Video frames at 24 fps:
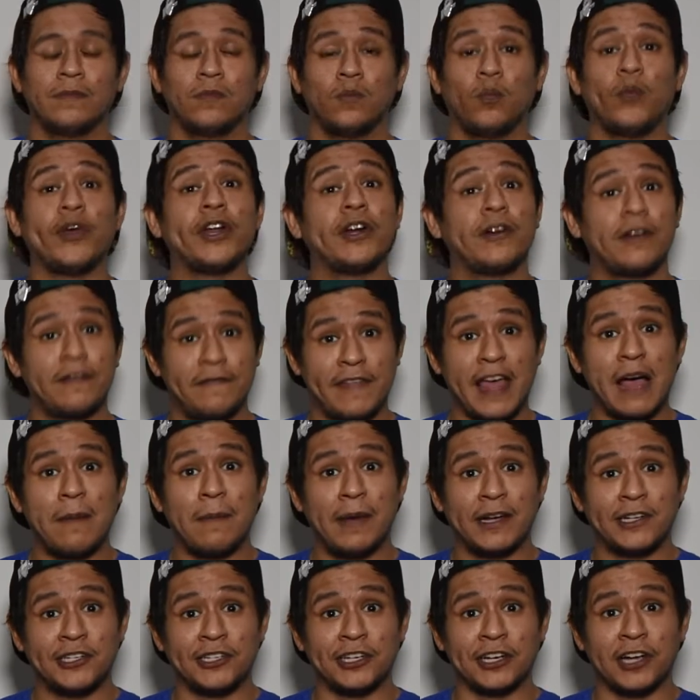We don't have that
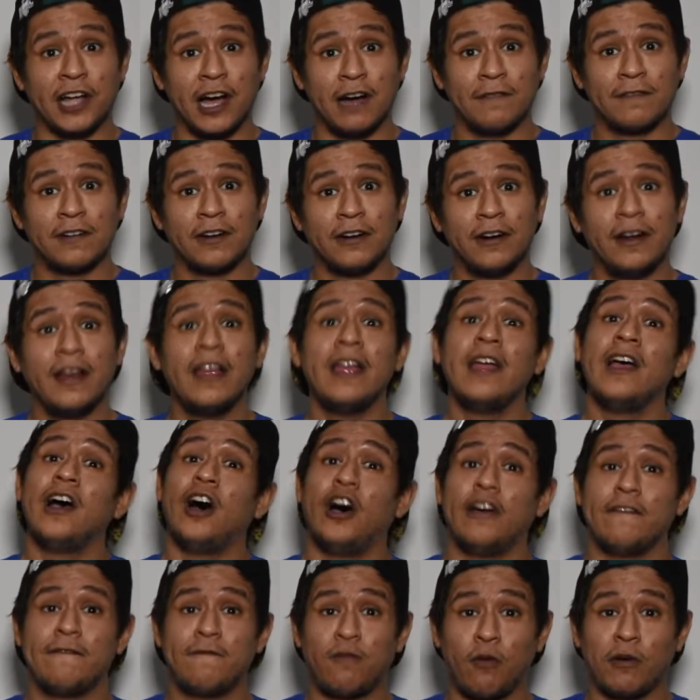much to cover.
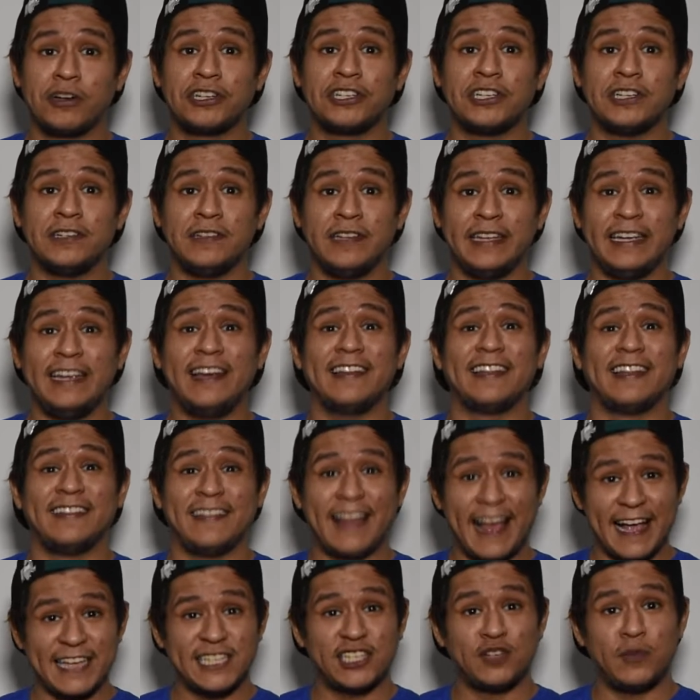Unfortunately, on the
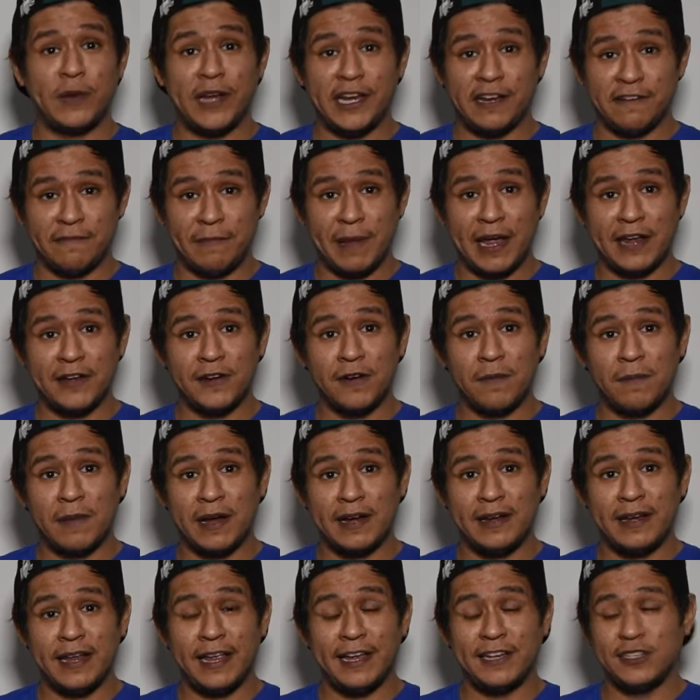last week of Mando
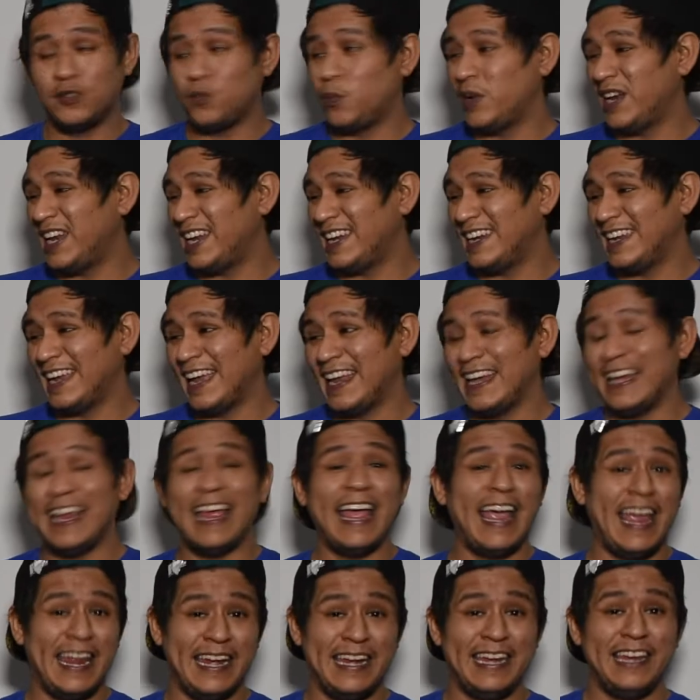Mondays, we didn't get
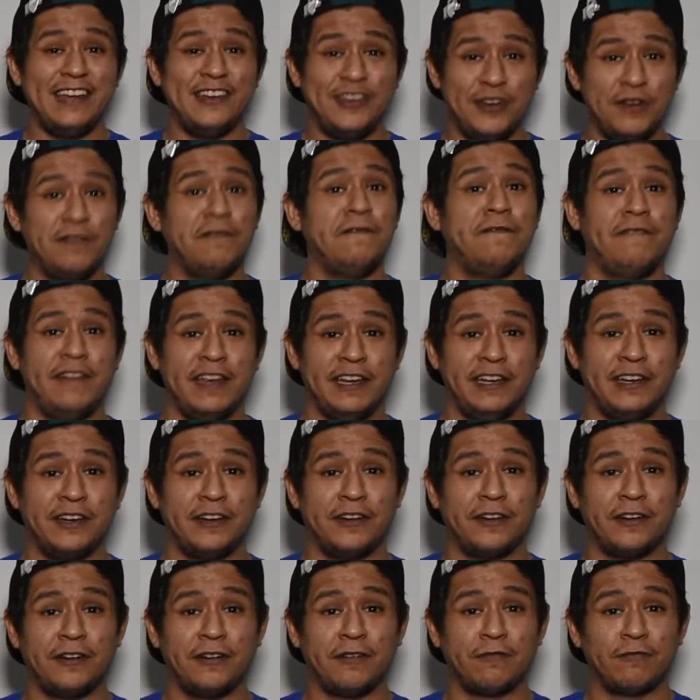any new
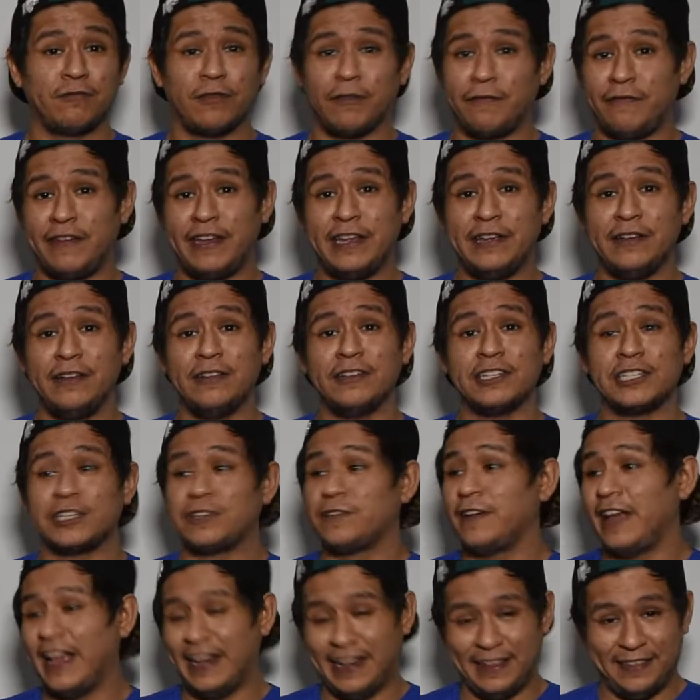figure reveals or
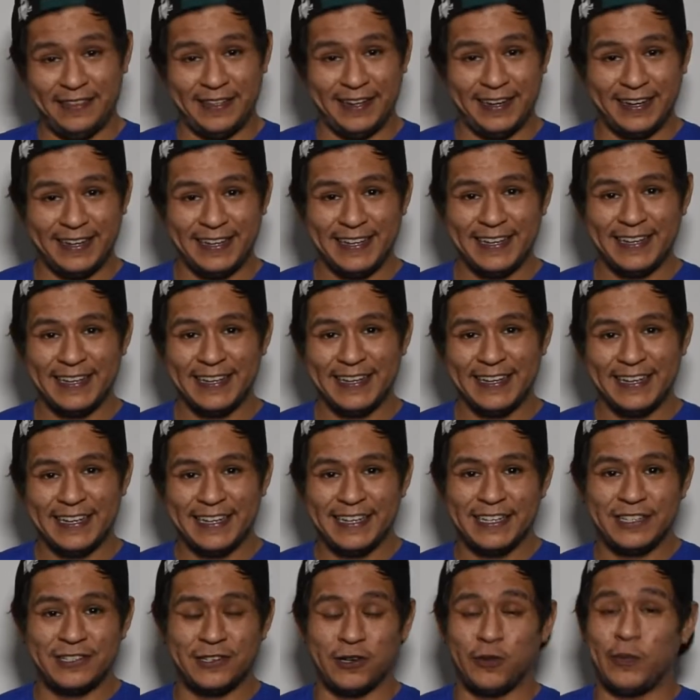anything.
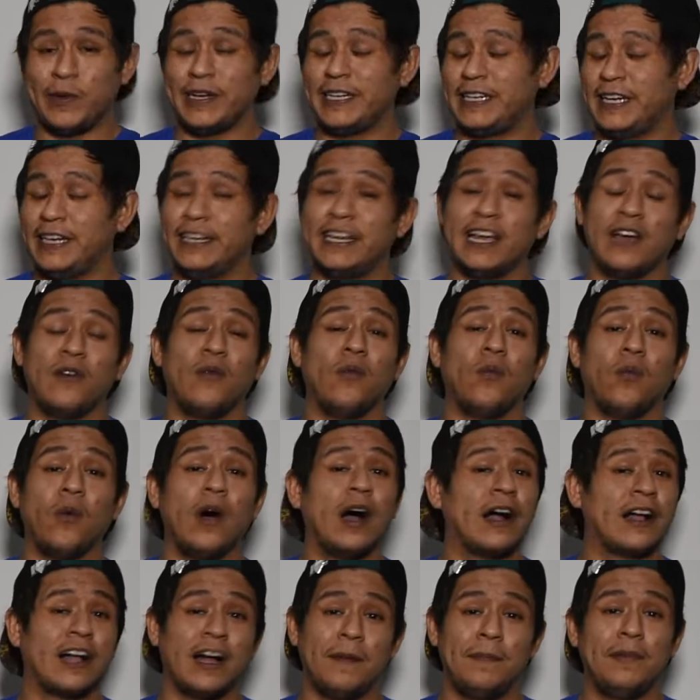So we did get a
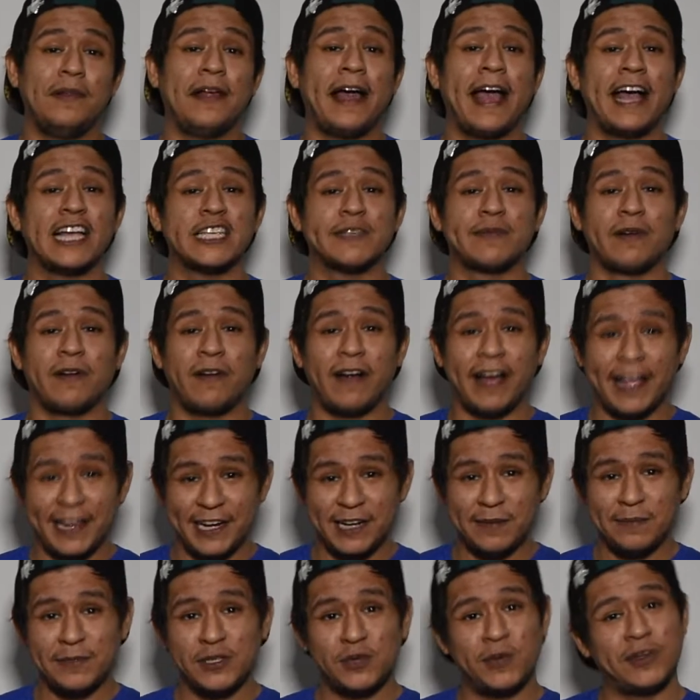couple Hasbro
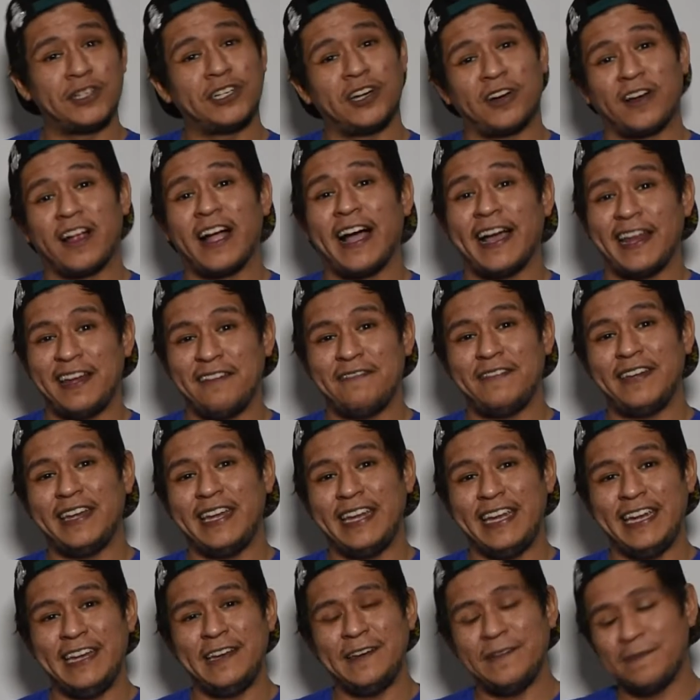items, which are kind of
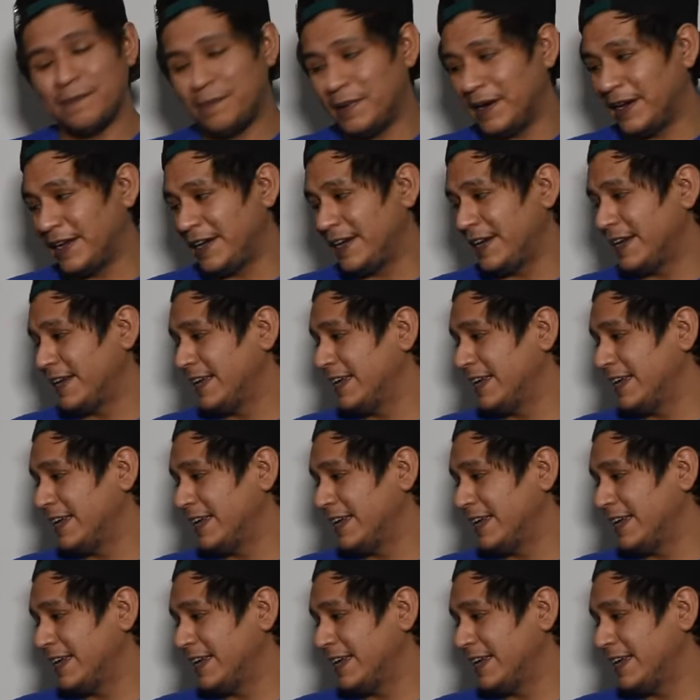neat, but,